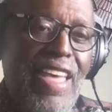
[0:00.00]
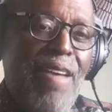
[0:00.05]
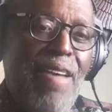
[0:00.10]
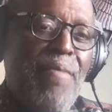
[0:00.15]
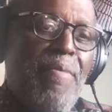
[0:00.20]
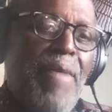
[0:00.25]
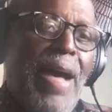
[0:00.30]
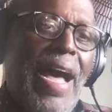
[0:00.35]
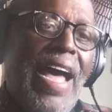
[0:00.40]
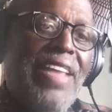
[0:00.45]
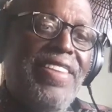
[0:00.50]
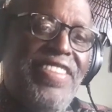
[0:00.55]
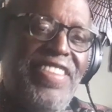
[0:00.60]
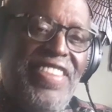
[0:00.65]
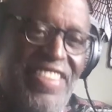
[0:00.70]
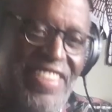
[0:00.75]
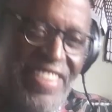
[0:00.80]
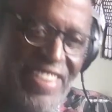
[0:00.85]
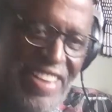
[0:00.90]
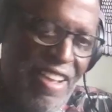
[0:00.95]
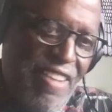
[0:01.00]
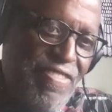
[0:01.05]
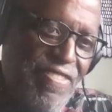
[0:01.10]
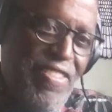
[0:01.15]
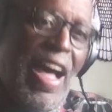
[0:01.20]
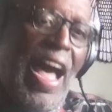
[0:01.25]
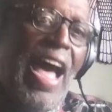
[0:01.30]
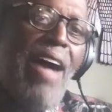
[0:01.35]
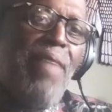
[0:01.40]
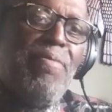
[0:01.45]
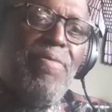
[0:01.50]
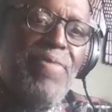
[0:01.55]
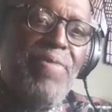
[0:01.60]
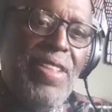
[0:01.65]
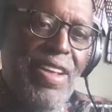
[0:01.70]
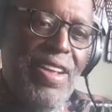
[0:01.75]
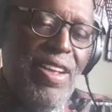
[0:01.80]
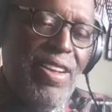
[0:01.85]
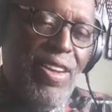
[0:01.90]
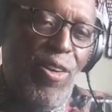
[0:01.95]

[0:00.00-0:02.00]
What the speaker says: in myself, or how I'm